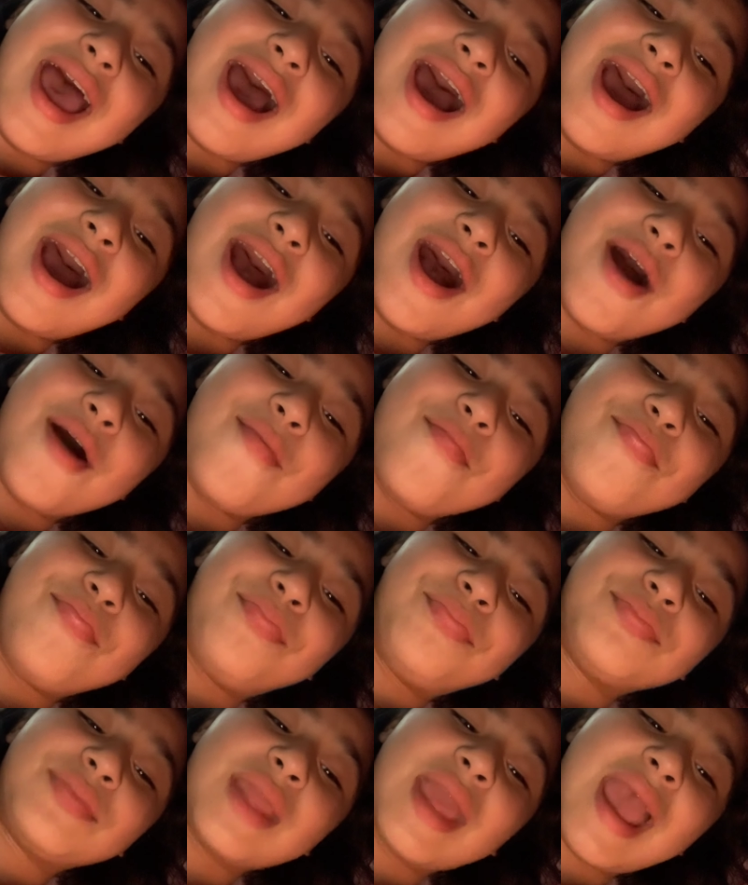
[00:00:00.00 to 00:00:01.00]

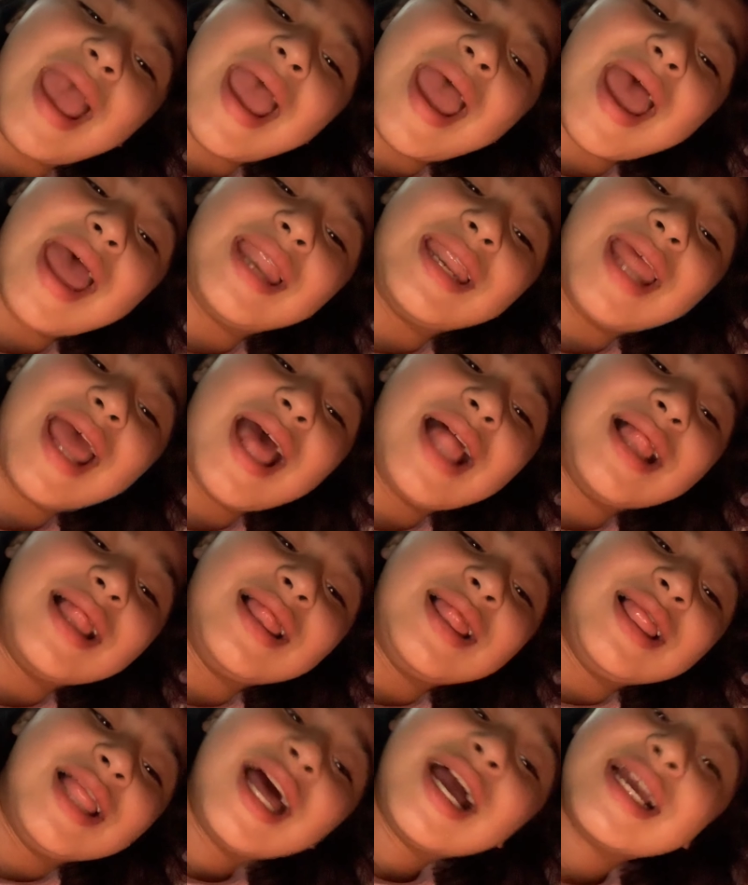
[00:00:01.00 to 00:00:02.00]
Um, and
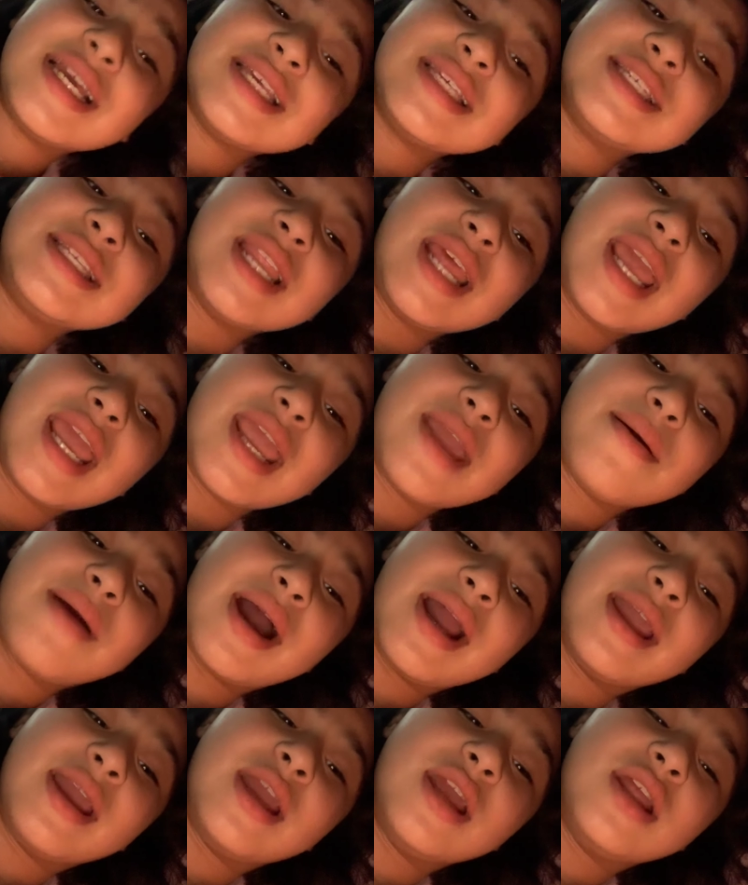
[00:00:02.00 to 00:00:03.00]
Lucky's name,
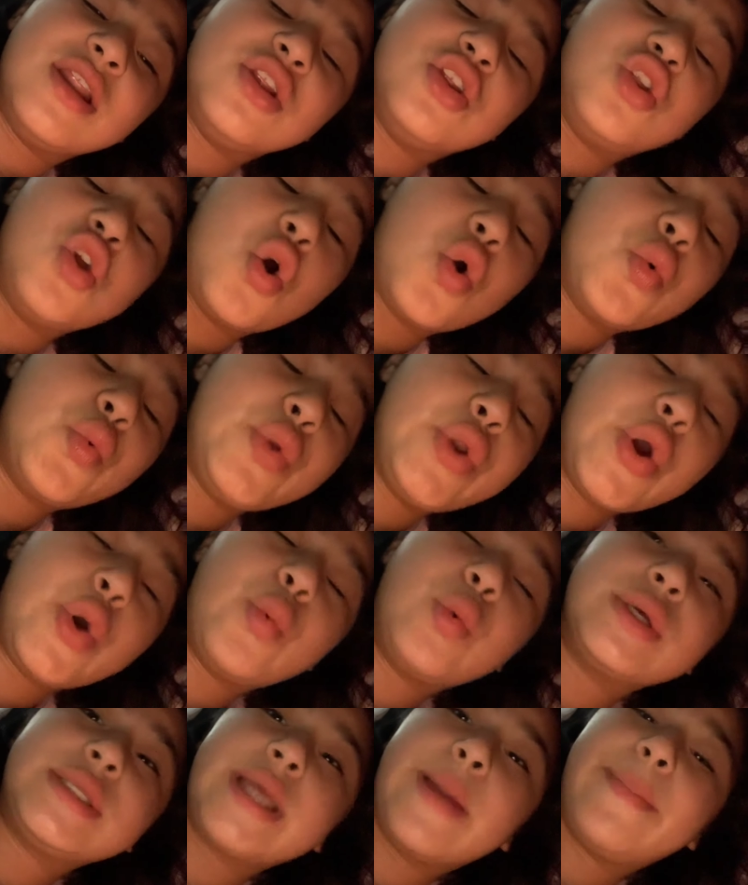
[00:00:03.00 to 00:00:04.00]
I don't know
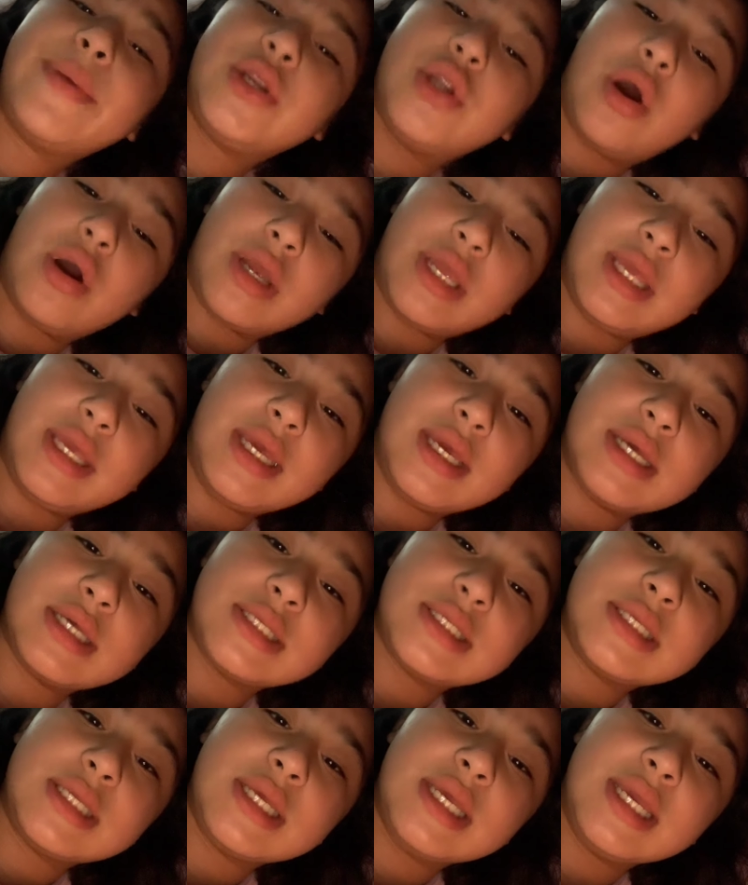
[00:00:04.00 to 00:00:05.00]
what type of dog he
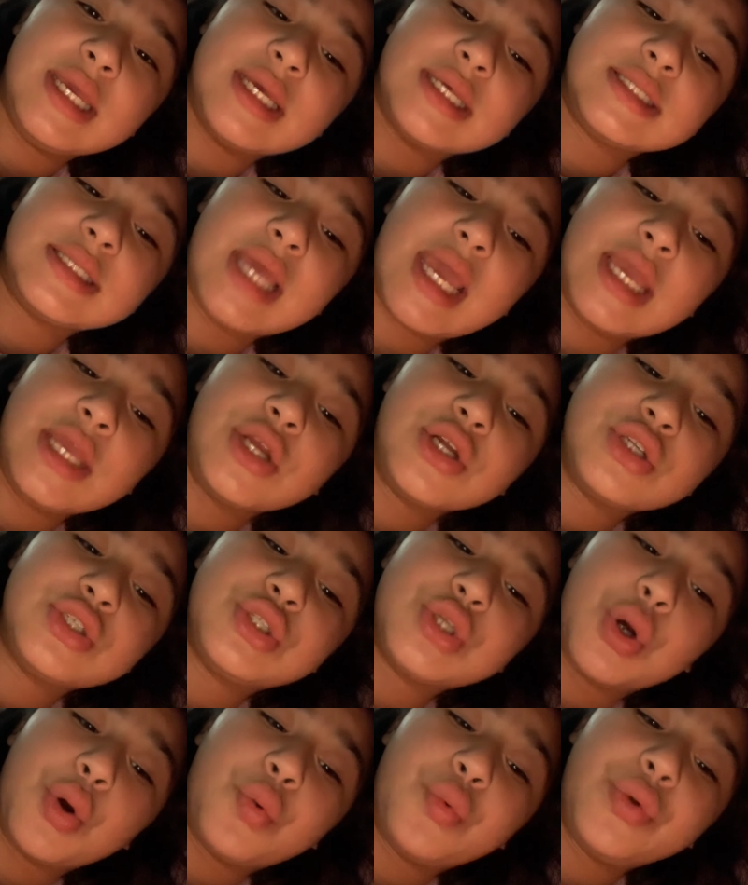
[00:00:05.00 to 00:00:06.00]
is. He is 8 years
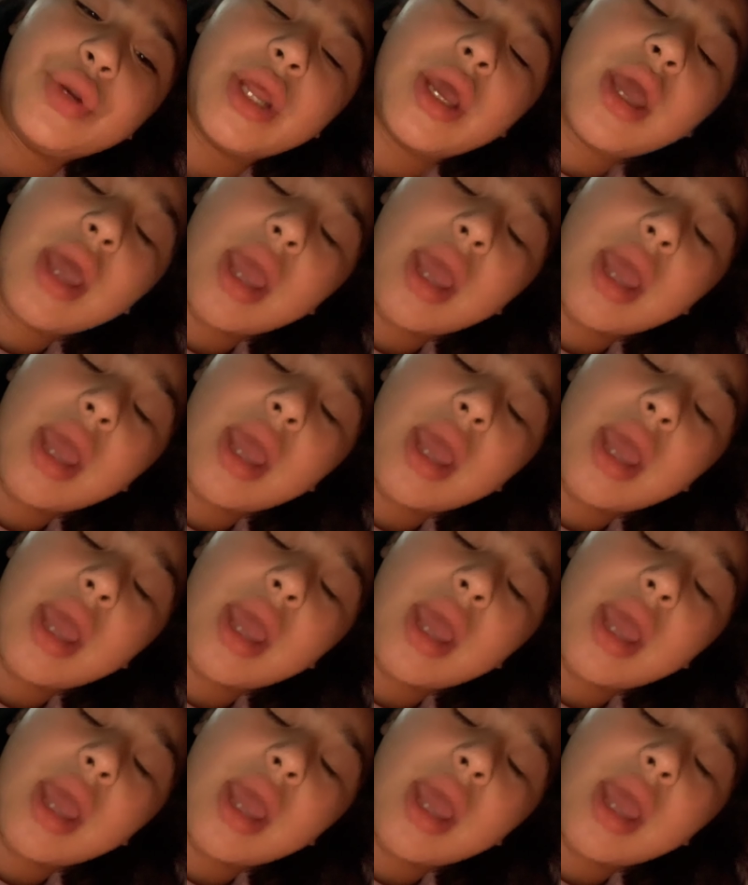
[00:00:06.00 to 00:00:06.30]
old